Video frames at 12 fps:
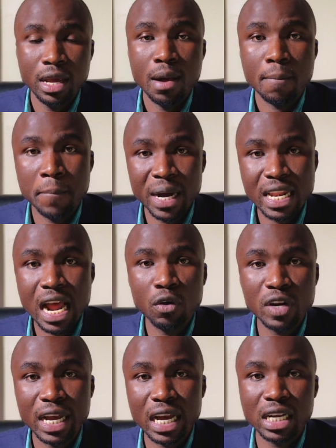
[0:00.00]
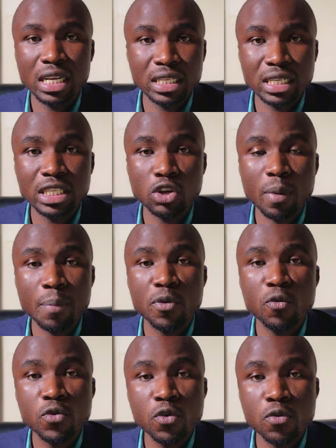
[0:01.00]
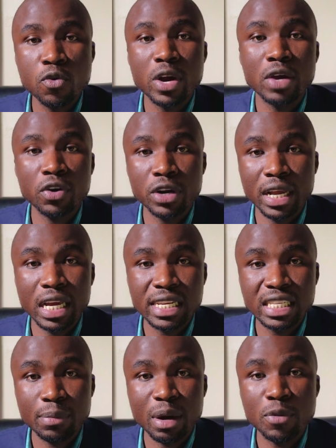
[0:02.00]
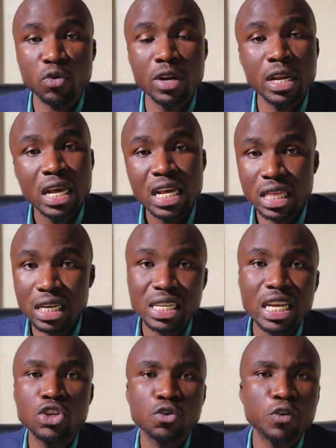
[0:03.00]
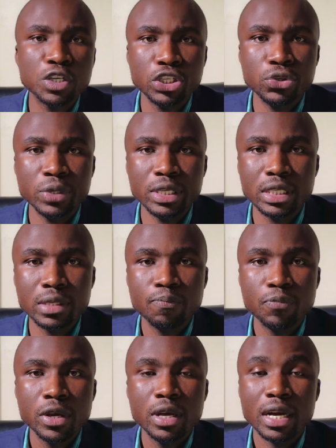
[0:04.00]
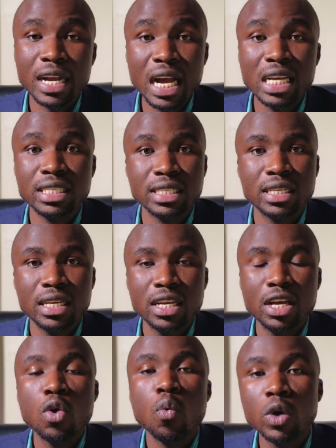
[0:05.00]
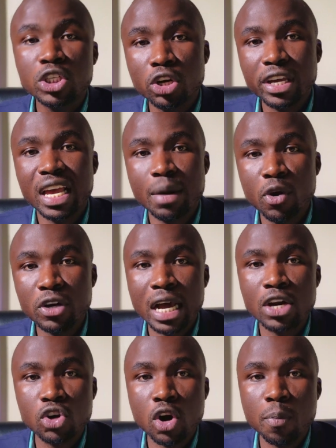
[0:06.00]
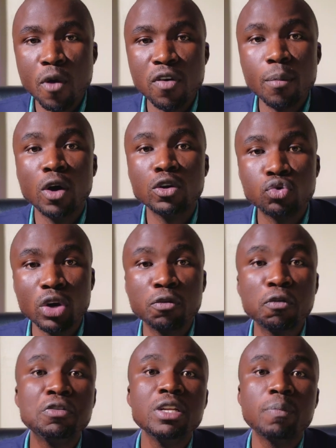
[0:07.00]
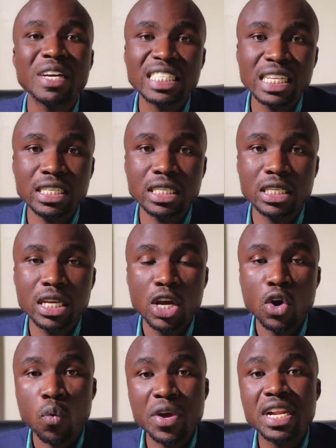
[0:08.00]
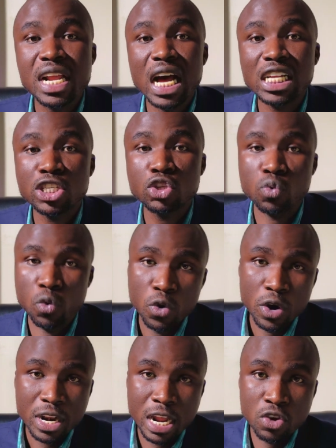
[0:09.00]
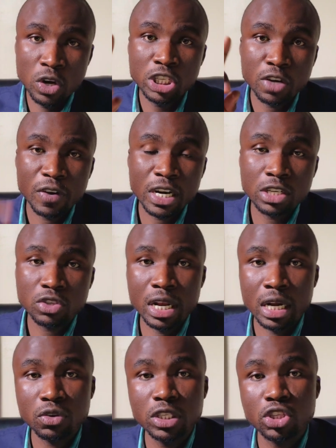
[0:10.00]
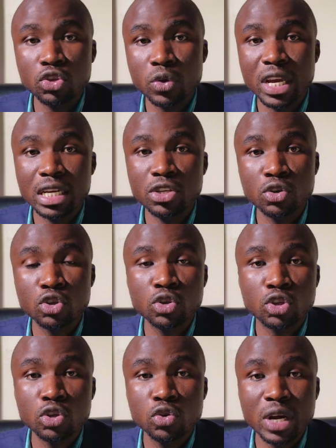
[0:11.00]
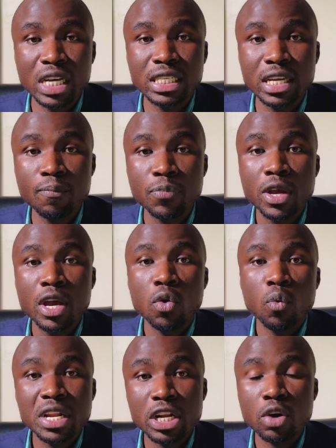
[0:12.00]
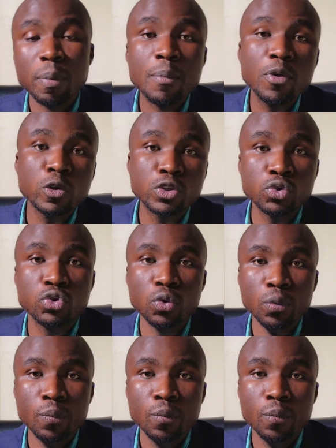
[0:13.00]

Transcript: But now with the current recent top up, you're only getting somewhere between 39 to 40 units. Guys, we're talking about a drop of about 12-15% with regards to the units of electricity you're getting with the top up you used to do.